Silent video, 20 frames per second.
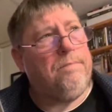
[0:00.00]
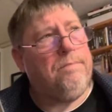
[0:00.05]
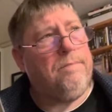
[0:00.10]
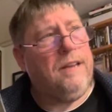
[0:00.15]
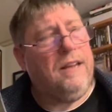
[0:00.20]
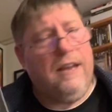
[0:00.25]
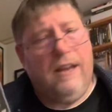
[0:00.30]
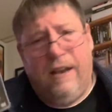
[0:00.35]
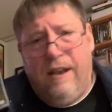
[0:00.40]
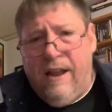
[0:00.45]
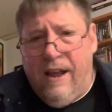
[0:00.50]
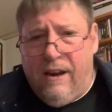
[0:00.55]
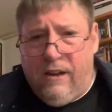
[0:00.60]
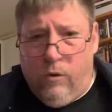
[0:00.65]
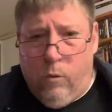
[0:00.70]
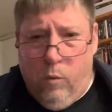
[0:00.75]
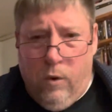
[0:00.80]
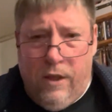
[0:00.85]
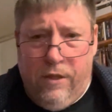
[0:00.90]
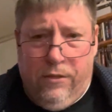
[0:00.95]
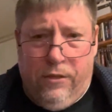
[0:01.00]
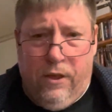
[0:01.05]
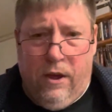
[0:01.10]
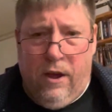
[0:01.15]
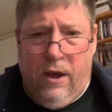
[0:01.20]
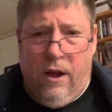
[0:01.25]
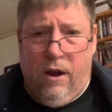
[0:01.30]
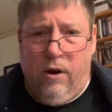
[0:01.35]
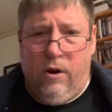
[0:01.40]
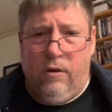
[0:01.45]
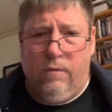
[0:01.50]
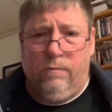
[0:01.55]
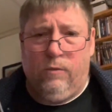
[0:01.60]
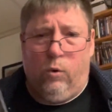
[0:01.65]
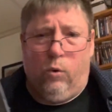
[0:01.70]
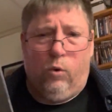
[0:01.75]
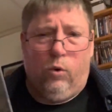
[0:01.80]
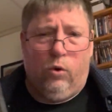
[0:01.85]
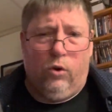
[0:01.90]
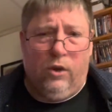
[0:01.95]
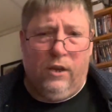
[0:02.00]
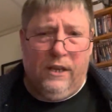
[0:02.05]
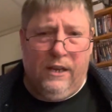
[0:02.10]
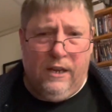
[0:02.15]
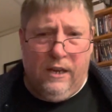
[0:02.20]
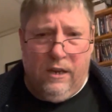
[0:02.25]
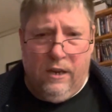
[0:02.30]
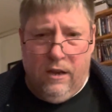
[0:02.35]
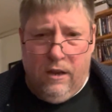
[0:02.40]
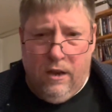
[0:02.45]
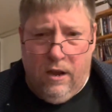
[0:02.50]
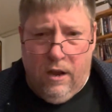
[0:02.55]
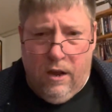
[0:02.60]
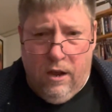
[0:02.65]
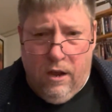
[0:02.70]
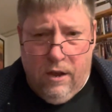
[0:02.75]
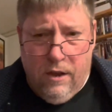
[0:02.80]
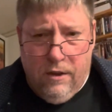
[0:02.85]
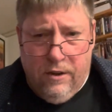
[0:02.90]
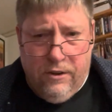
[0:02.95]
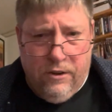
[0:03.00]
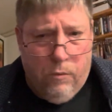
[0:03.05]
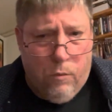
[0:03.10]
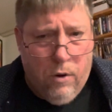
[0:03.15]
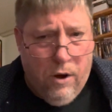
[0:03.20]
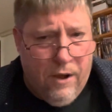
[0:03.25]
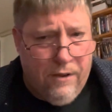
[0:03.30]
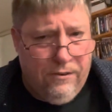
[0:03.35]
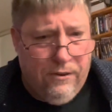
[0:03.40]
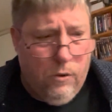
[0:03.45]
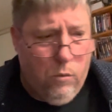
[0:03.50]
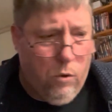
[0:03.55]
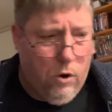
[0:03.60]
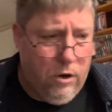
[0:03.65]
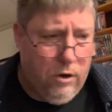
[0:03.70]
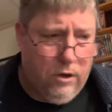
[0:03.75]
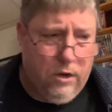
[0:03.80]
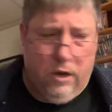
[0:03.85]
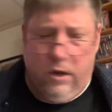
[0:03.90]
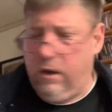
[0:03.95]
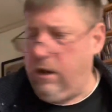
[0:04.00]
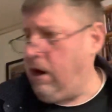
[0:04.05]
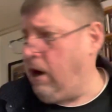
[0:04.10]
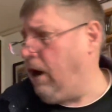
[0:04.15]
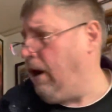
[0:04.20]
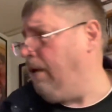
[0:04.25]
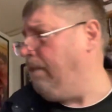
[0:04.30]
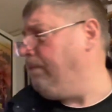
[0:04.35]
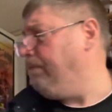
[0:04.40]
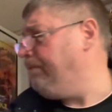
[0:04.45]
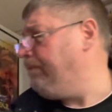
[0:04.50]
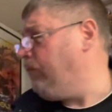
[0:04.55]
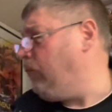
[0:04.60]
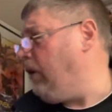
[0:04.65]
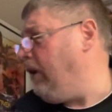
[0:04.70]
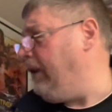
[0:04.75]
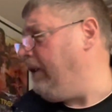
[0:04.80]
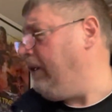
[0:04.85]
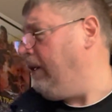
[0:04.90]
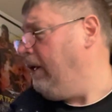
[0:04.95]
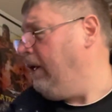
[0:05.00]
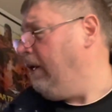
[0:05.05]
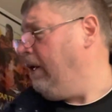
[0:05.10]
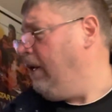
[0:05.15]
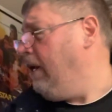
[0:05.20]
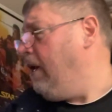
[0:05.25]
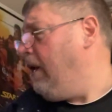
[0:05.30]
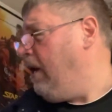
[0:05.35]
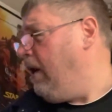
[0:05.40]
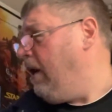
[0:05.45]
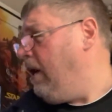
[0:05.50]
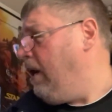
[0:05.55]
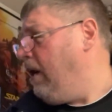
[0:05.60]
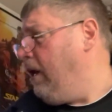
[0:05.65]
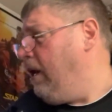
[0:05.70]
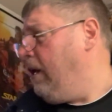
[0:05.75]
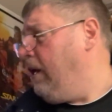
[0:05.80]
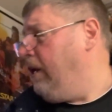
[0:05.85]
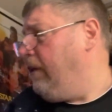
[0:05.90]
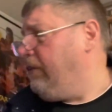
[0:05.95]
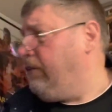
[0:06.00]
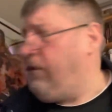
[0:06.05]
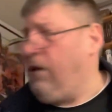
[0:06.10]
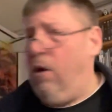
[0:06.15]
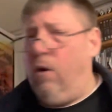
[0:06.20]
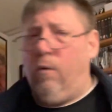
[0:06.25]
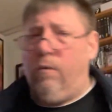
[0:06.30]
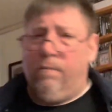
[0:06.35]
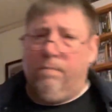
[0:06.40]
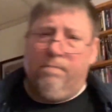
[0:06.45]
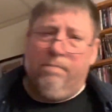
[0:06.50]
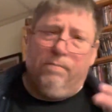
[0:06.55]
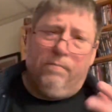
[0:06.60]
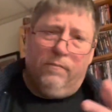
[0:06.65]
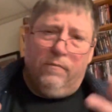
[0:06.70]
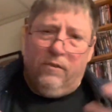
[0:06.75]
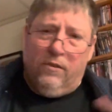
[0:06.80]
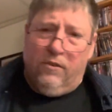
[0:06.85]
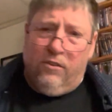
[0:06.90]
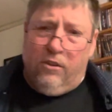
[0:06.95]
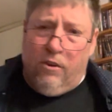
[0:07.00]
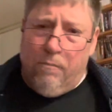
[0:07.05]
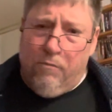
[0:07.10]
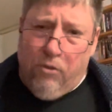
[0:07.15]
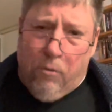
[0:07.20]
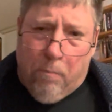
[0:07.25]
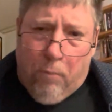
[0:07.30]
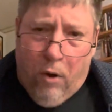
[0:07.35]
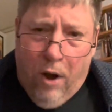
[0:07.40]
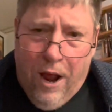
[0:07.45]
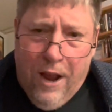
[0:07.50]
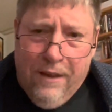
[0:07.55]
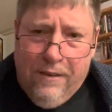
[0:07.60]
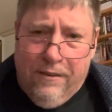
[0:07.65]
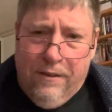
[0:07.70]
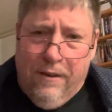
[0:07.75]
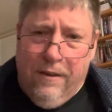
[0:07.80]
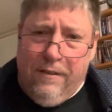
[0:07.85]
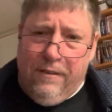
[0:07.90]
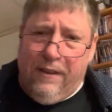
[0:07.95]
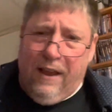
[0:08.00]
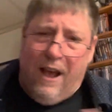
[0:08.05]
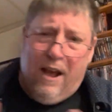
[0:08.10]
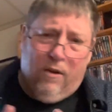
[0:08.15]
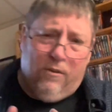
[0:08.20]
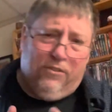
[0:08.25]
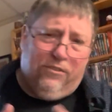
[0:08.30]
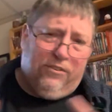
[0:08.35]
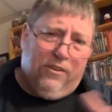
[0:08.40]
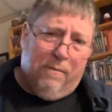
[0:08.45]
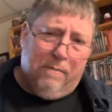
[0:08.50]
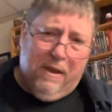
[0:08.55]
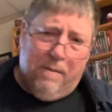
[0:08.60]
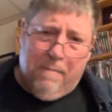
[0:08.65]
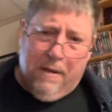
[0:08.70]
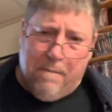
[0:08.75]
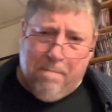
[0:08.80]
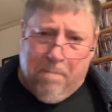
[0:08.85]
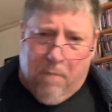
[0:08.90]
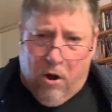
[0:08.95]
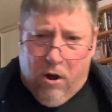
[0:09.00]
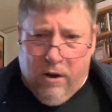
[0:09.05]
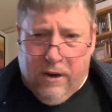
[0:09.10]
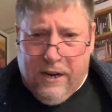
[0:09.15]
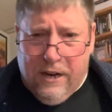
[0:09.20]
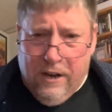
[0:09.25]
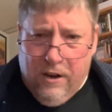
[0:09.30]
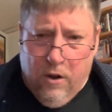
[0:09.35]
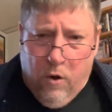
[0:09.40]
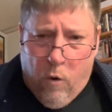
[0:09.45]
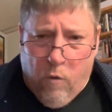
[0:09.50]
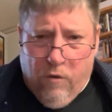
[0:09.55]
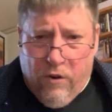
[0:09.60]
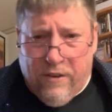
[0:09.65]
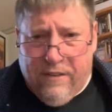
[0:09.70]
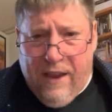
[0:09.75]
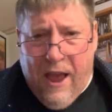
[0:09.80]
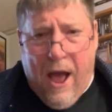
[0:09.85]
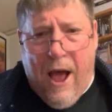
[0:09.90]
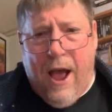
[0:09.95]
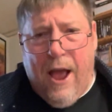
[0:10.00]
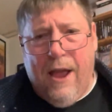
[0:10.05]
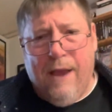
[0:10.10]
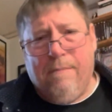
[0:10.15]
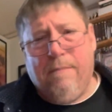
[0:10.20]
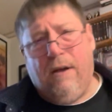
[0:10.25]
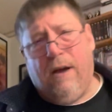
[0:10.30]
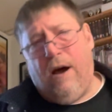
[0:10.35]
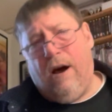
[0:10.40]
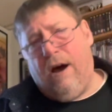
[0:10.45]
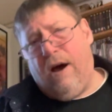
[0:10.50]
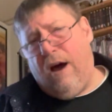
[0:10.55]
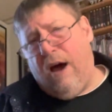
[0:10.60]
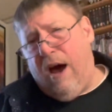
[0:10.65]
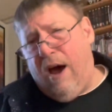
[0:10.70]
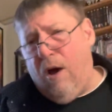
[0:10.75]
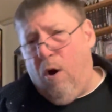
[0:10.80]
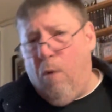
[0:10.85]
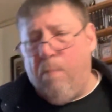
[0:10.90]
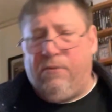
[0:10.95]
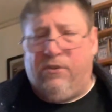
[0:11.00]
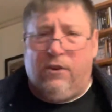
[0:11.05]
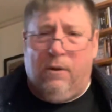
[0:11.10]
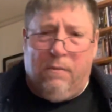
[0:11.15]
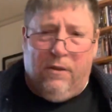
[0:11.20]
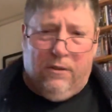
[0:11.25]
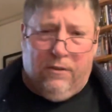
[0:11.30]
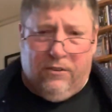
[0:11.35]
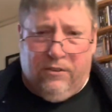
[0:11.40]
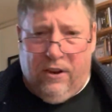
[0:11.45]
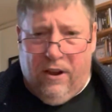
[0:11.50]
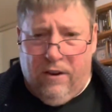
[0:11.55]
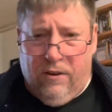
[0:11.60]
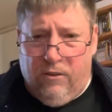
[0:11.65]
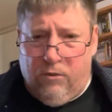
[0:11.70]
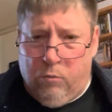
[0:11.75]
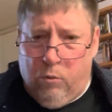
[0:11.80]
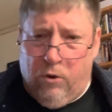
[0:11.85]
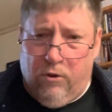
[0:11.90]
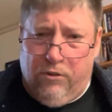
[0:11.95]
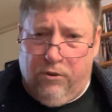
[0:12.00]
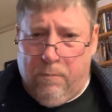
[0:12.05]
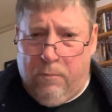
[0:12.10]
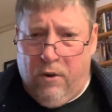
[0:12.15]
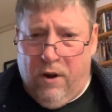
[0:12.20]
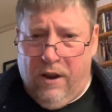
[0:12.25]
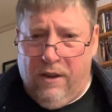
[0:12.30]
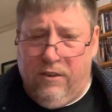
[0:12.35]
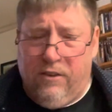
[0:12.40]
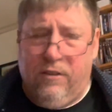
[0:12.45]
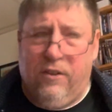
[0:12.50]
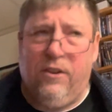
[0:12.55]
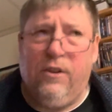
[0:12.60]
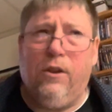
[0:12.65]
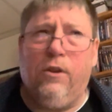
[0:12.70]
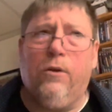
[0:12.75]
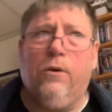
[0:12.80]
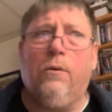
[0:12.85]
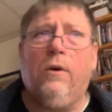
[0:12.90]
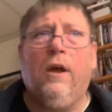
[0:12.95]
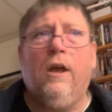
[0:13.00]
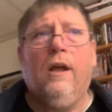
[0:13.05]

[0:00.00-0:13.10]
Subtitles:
connect with early De Rossi work, right? So some surprises, how some have been marketed over time. I hope some of those titles were a surprise to you.